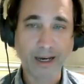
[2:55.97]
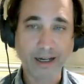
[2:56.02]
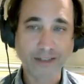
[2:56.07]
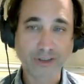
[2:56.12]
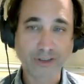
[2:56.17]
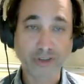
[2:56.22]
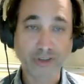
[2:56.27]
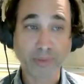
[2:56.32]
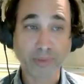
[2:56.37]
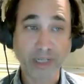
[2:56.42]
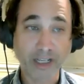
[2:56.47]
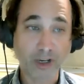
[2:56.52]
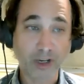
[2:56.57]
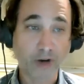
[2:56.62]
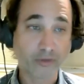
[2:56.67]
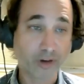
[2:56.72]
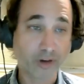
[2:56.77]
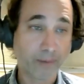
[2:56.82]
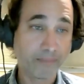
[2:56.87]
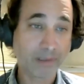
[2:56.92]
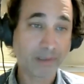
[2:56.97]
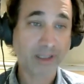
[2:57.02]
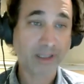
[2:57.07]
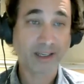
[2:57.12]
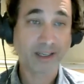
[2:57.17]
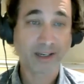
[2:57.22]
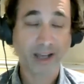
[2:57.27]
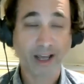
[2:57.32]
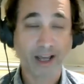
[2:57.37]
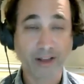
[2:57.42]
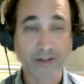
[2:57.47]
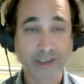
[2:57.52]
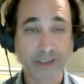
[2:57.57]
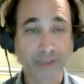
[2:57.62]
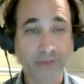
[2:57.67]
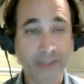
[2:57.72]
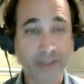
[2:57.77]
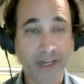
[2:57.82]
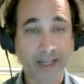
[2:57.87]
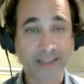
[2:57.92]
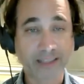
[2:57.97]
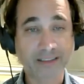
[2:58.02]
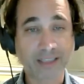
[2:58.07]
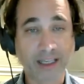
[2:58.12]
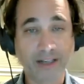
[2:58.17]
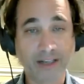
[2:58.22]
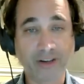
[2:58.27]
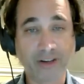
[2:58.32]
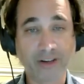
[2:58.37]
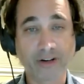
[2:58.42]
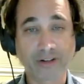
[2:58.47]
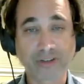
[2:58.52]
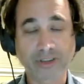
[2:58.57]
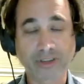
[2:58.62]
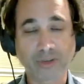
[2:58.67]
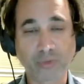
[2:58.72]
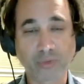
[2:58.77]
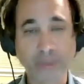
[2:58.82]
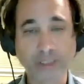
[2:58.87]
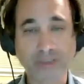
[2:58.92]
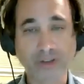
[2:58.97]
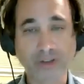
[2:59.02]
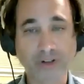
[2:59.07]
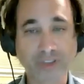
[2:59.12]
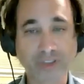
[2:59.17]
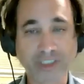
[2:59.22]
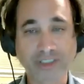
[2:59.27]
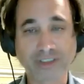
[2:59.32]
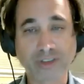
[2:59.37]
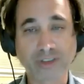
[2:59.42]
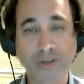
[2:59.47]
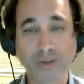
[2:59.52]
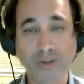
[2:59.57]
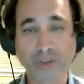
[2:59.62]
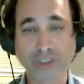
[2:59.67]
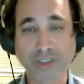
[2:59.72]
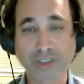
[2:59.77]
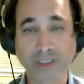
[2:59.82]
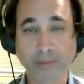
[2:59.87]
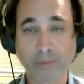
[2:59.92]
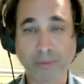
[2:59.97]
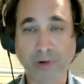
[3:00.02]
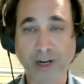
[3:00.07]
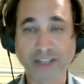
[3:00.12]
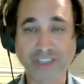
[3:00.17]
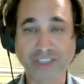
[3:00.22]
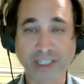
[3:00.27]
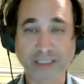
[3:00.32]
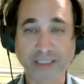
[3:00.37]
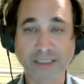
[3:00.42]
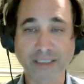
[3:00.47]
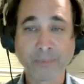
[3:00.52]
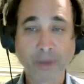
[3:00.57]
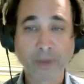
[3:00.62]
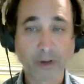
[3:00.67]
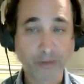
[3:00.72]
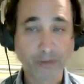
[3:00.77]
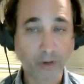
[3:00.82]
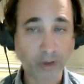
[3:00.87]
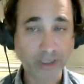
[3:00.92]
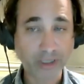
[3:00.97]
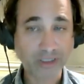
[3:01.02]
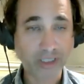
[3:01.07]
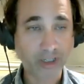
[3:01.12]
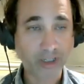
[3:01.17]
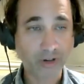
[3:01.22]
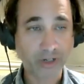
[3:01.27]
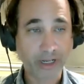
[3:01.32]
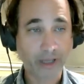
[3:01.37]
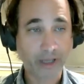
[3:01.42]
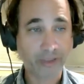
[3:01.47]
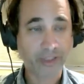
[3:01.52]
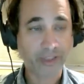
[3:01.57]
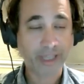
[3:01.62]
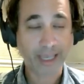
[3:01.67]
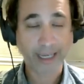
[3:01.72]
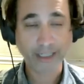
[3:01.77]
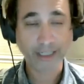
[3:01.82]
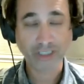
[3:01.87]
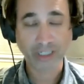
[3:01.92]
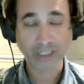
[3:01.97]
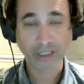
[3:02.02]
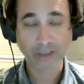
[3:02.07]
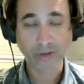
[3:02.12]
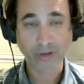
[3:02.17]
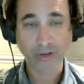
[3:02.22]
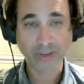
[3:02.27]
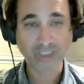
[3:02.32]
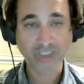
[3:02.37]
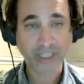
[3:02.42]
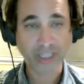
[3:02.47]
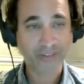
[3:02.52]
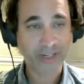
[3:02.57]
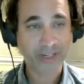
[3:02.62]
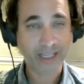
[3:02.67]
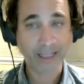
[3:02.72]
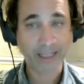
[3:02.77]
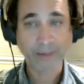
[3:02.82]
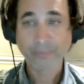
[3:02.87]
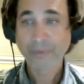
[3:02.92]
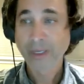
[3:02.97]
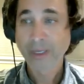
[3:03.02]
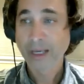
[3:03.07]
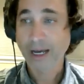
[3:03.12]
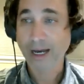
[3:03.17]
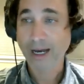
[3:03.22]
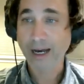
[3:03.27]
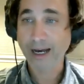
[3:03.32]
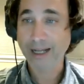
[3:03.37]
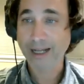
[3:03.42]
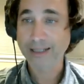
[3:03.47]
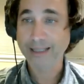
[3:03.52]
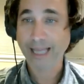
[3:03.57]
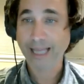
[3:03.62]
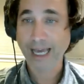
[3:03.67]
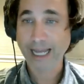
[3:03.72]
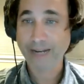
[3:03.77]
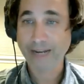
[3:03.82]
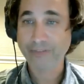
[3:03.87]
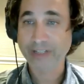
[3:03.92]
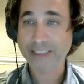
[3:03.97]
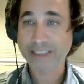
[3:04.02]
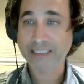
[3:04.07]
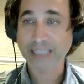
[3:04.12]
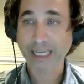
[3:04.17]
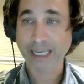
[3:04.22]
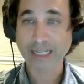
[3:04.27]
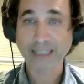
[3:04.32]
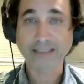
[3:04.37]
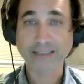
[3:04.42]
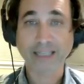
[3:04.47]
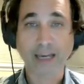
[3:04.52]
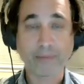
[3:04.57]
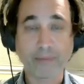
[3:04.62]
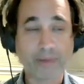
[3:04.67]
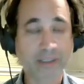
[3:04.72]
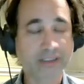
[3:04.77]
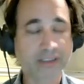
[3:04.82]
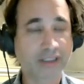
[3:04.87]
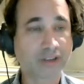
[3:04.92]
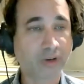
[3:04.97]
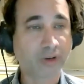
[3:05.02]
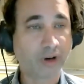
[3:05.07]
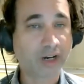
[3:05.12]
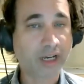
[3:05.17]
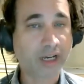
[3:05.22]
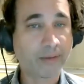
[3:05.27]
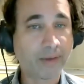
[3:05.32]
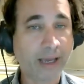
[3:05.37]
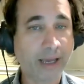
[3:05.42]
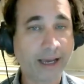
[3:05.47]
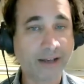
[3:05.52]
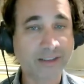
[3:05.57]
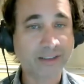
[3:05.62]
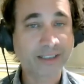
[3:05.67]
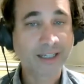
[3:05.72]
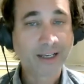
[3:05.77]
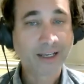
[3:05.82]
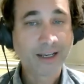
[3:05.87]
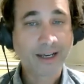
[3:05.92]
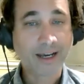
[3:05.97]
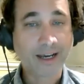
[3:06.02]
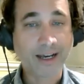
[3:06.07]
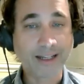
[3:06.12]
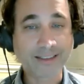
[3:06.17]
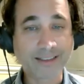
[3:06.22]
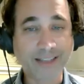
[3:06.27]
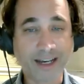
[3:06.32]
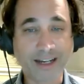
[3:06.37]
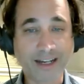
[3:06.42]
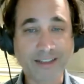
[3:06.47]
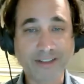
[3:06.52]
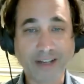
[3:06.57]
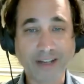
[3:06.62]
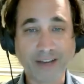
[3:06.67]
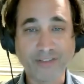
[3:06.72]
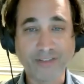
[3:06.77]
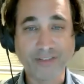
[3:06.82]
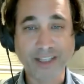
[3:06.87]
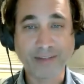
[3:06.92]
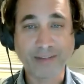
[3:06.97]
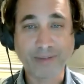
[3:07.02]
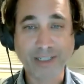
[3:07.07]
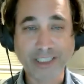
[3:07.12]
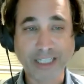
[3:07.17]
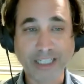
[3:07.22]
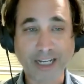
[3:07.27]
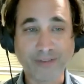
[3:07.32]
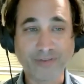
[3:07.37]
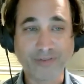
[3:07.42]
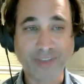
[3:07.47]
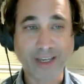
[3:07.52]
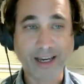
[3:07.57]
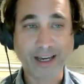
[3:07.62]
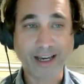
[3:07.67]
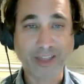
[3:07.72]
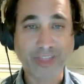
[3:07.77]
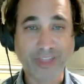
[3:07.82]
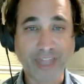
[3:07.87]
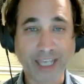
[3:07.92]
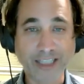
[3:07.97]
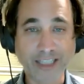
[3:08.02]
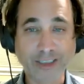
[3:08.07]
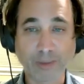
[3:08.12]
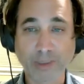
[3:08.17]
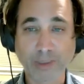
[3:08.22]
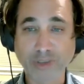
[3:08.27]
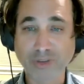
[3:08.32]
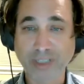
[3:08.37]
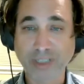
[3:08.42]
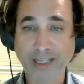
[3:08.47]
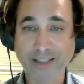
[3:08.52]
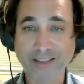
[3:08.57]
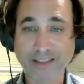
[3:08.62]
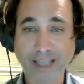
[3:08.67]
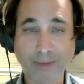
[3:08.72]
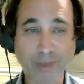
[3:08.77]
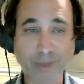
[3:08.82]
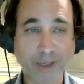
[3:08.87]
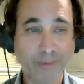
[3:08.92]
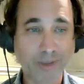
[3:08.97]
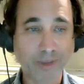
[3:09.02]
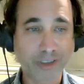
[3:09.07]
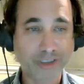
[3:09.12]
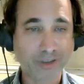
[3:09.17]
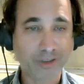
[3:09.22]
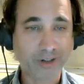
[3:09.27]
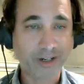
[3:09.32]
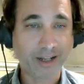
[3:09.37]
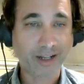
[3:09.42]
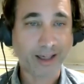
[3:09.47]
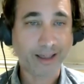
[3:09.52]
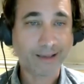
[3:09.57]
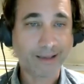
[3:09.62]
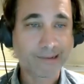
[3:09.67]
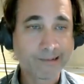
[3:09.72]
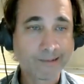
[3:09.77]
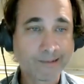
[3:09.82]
distributing over a billion dollars over the next 10 years to research institutions and projects focusing healthy aging and longevity. Uh, a lot of exciting topics to talk about. Uh, Dr. Evelyne Bischof, uh, thanks so much for taking the time to come on the show today today.